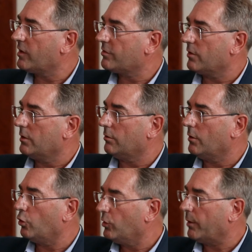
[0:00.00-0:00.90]
is the
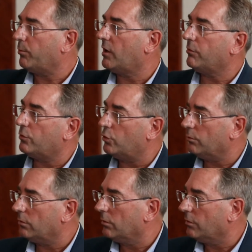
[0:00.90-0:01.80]
online platform
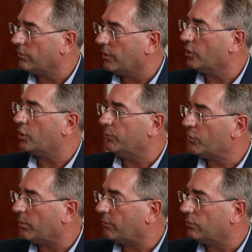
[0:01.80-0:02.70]
as an
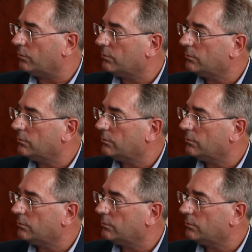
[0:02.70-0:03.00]
e-commerce platform?